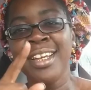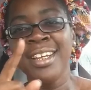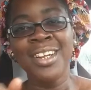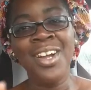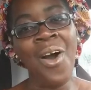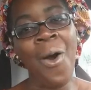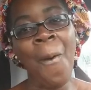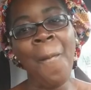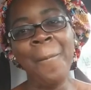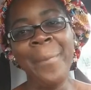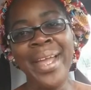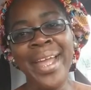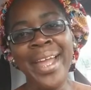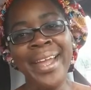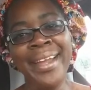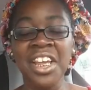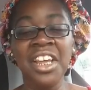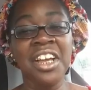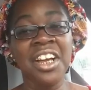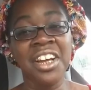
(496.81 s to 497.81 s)
come
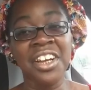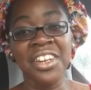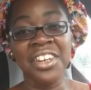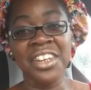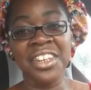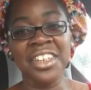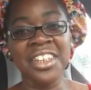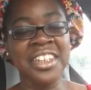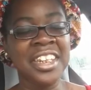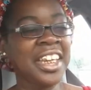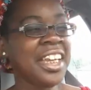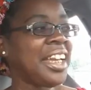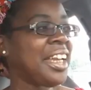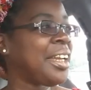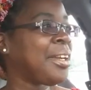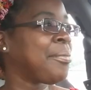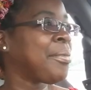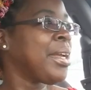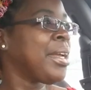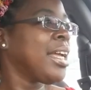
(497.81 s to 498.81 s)
back another
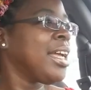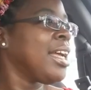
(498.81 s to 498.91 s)
time.